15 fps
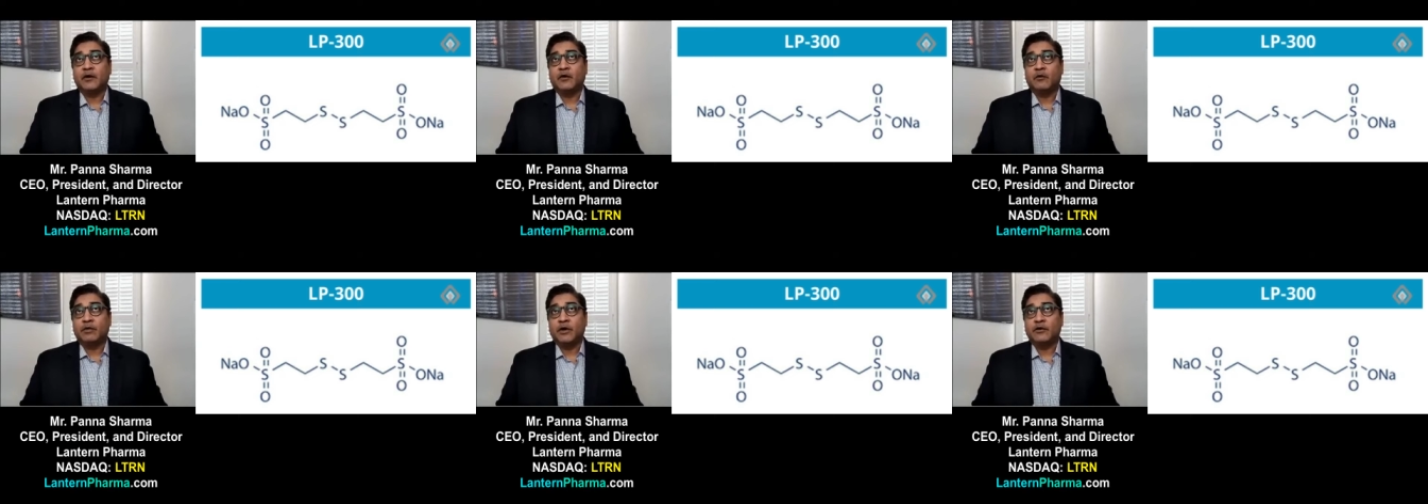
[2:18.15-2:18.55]

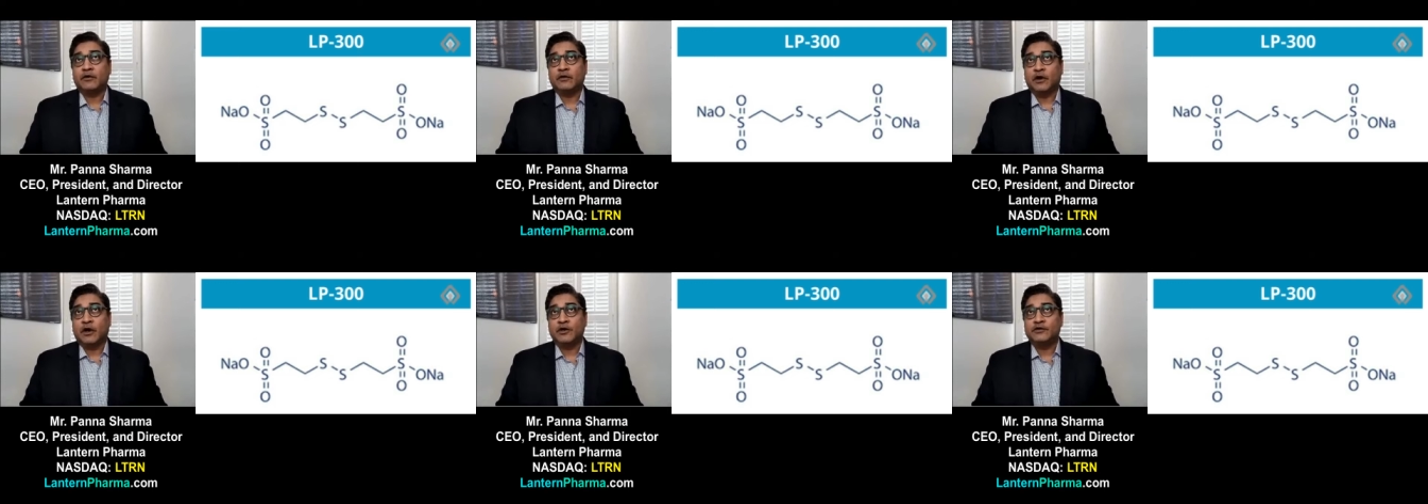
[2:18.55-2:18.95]
were both
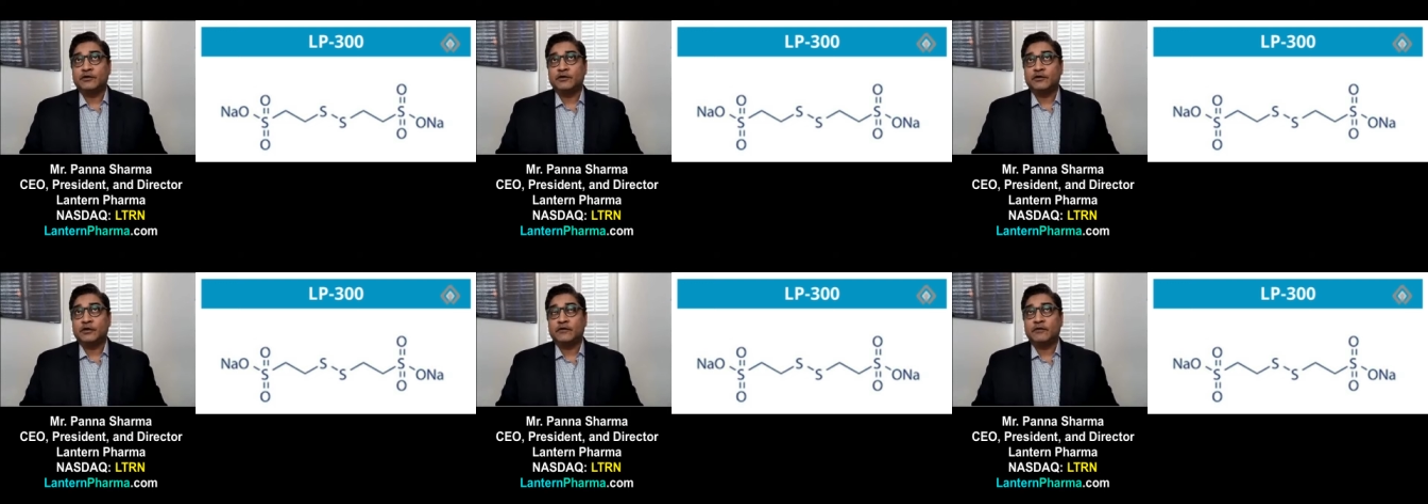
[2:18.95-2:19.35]

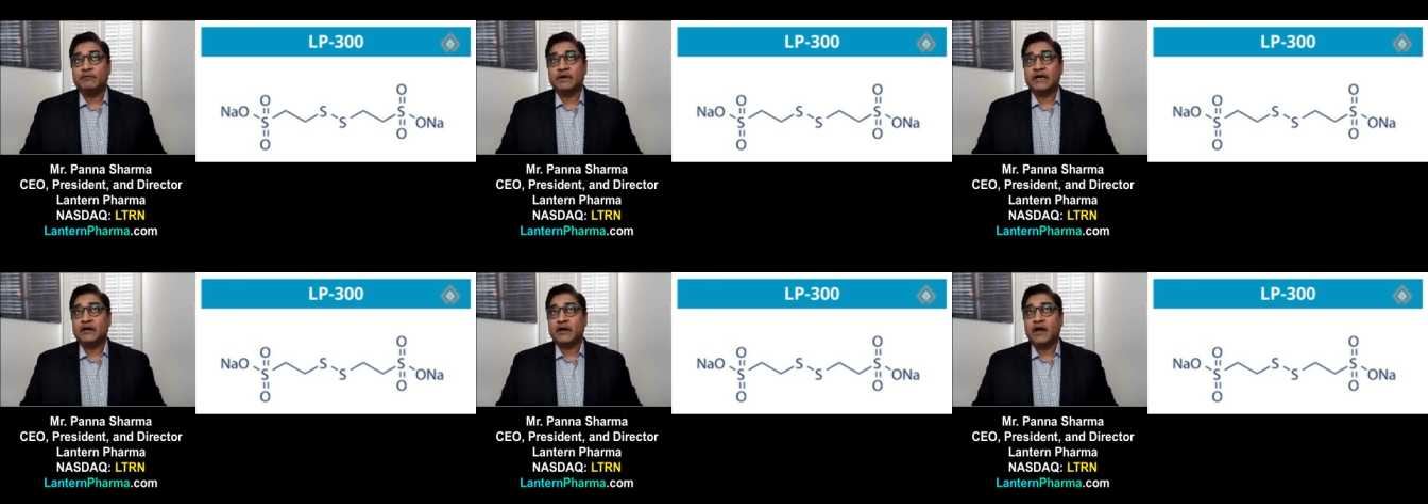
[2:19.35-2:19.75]
largely driven
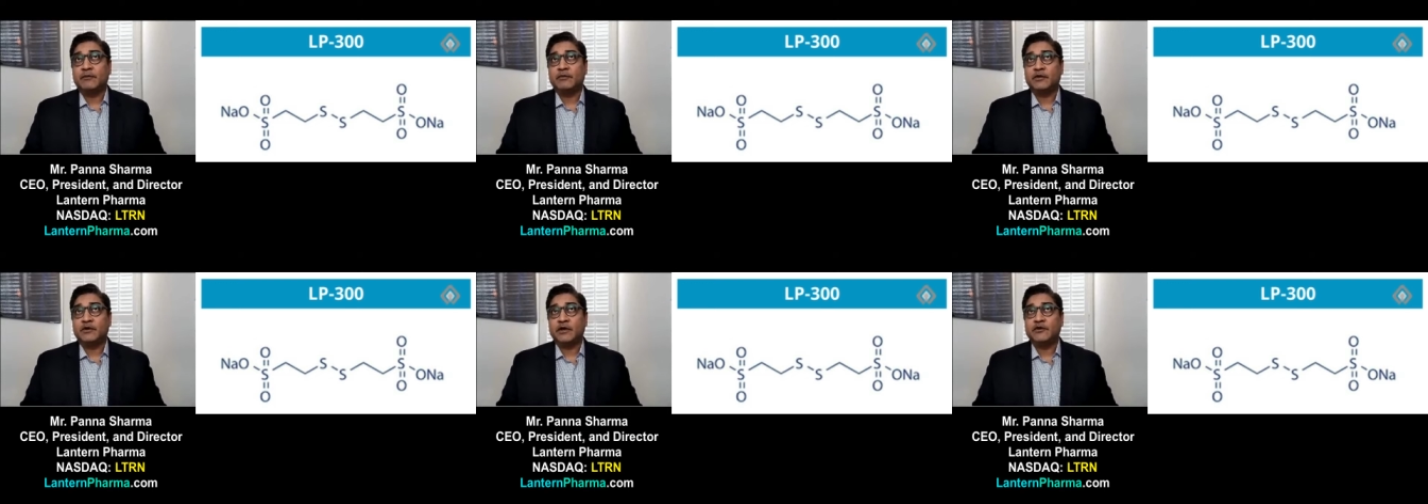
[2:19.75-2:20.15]
by
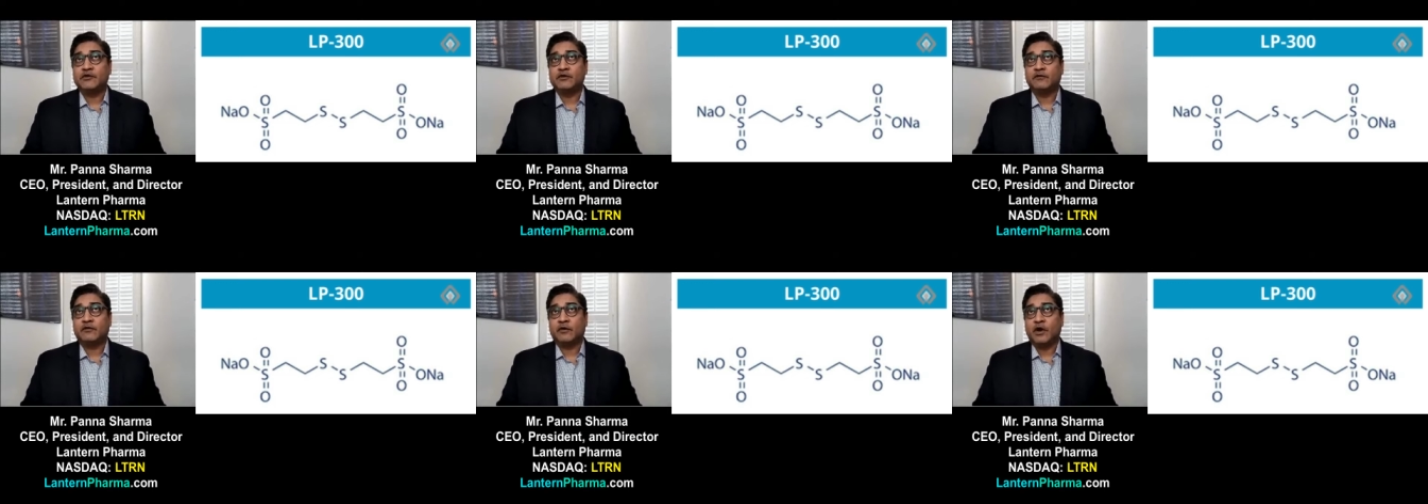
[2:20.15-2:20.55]

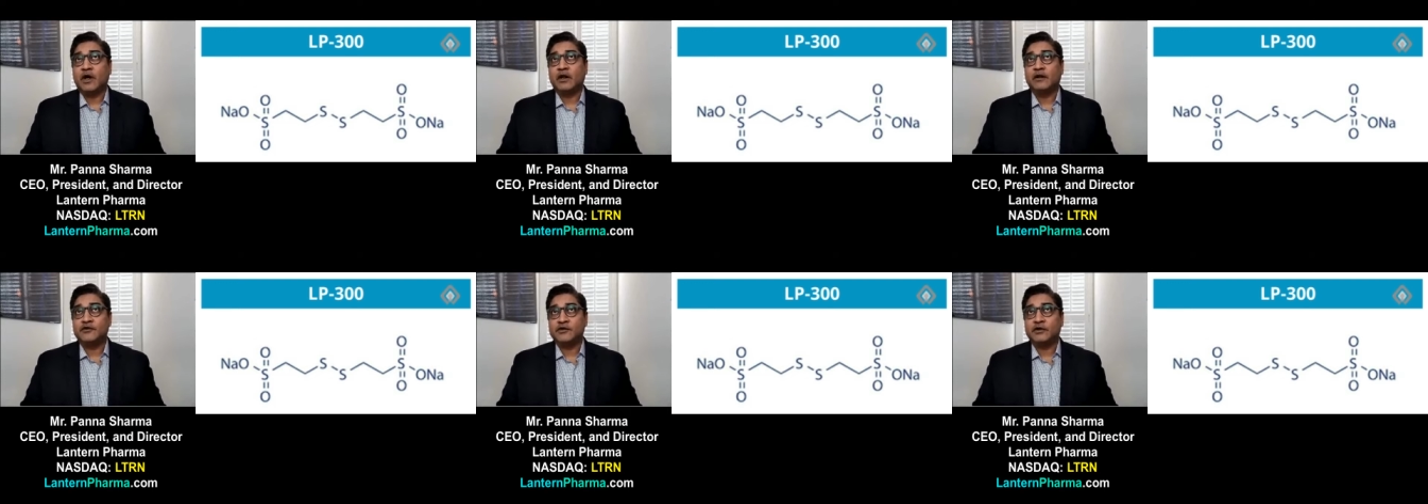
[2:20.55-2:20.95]
computational
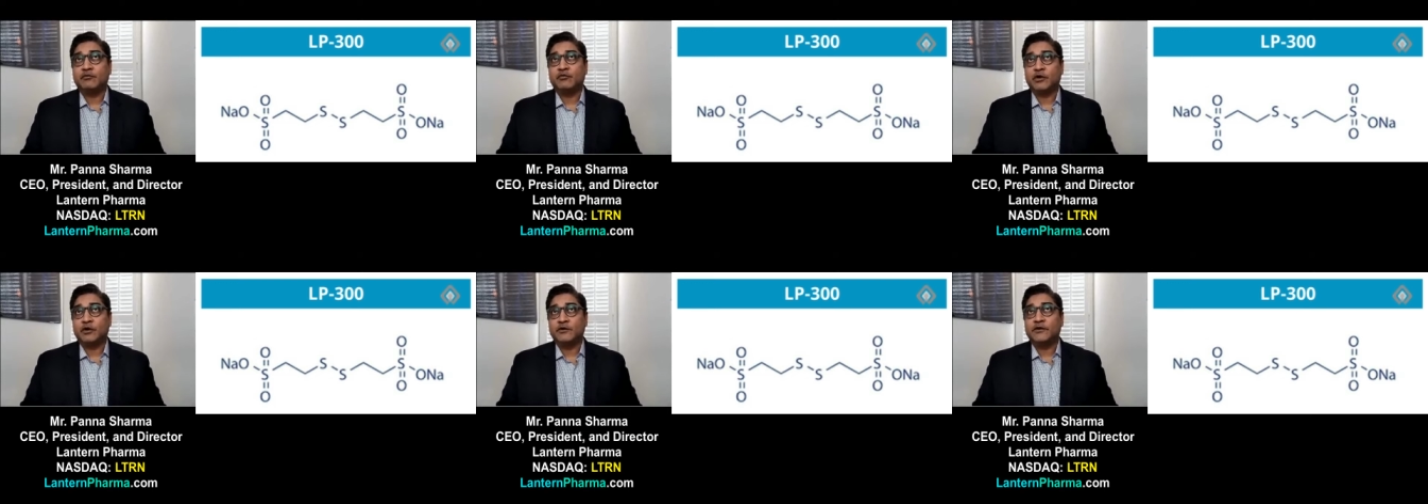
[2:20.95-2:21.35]
virology
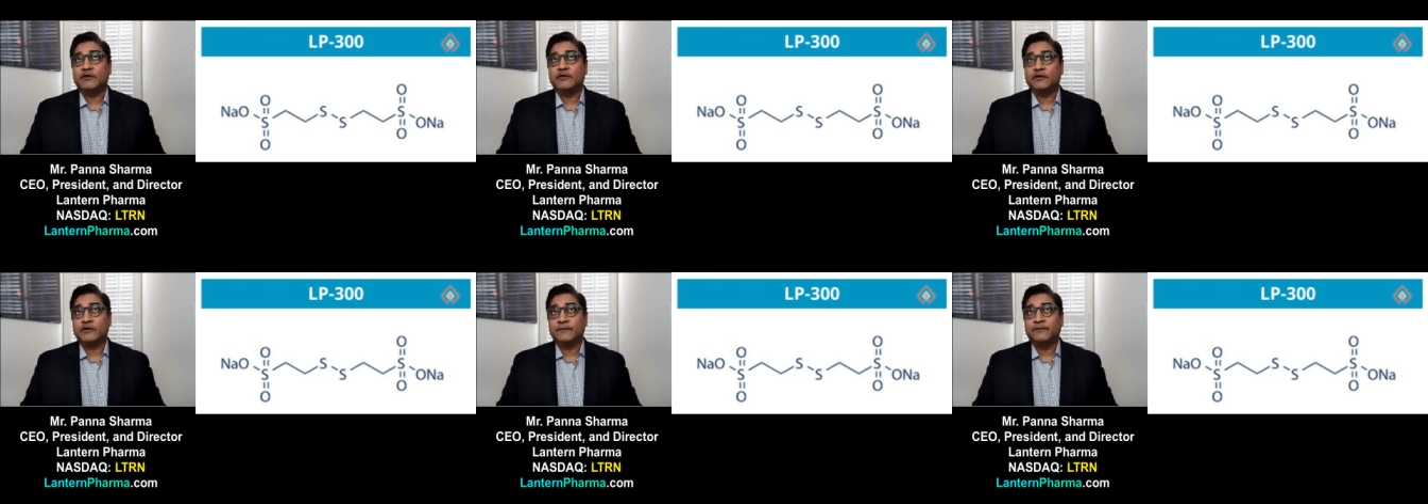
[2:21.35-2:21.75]

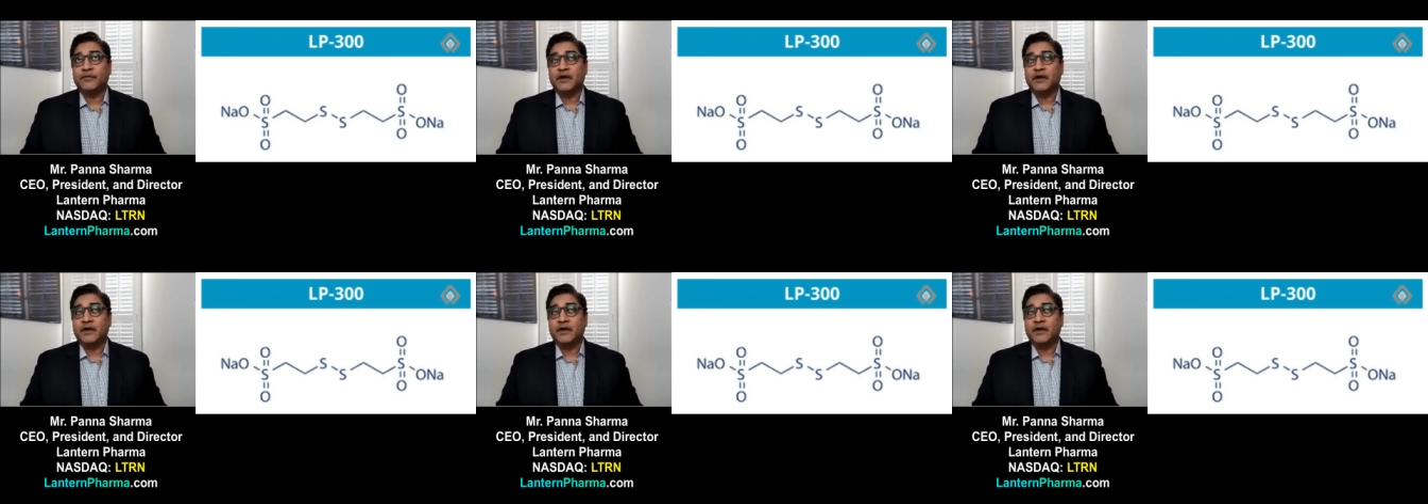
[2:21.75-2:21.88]
approaches.